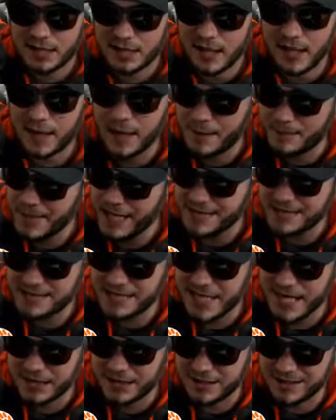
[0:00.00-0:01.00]
I'm not
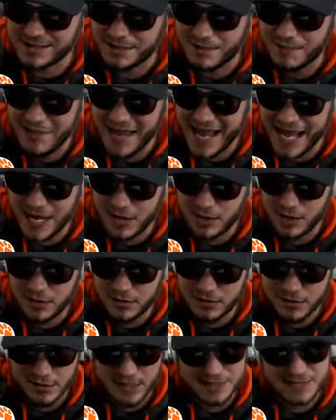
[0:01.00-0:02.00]
saying it doesn't
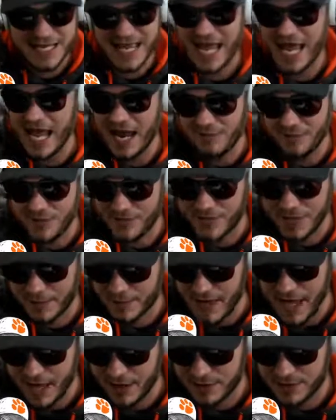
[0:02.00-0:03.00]
matter, because everything
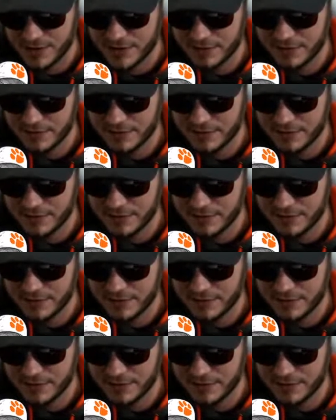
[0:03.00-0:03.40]
matters.